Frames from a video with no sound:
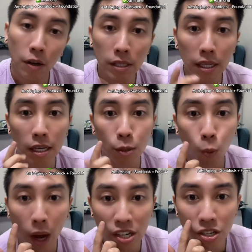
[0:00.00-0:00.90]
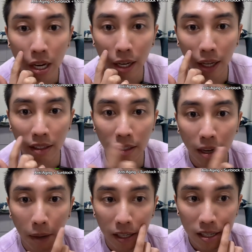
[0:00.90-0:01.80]
Can you all see it's one shade
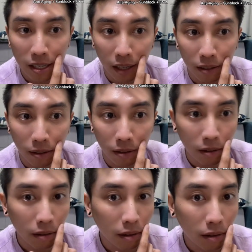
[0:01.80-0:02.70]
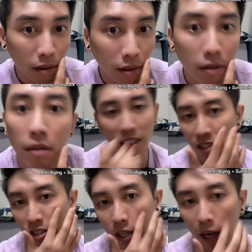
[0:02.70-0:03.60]
lighter than my this side, you know? How's the
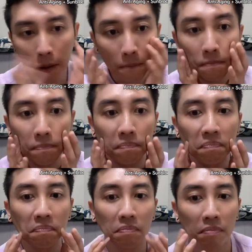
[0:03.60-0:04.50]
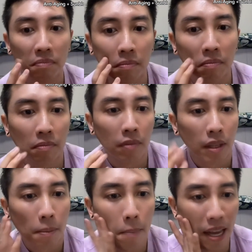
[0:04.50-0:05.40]
texture?
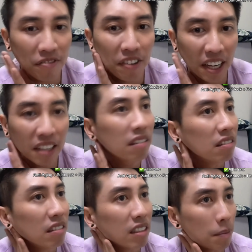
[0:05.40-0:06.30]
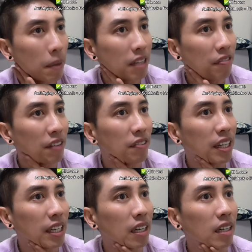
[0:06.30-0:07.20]
Matte feeling. It's a mattified
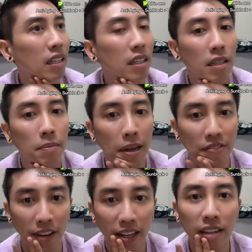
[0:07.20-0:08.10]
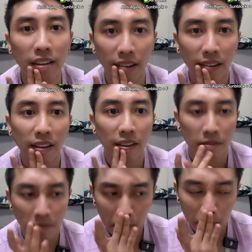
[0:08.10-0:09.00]
feeling. Matte feeling.
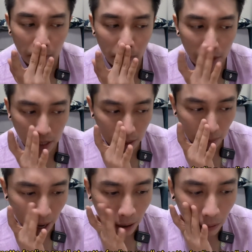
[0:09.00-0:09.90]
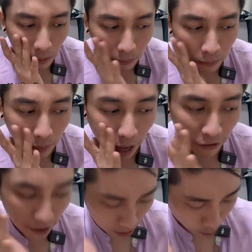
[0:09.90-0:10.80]
Smell.
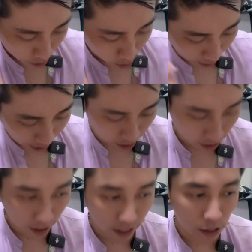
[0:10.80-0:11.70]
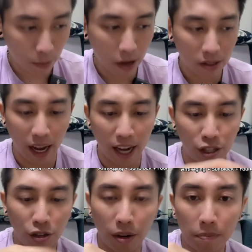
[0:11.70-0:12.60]
At first when you light it, it smells like
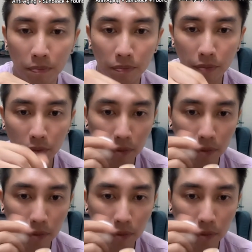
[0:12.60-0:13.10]
ice cream.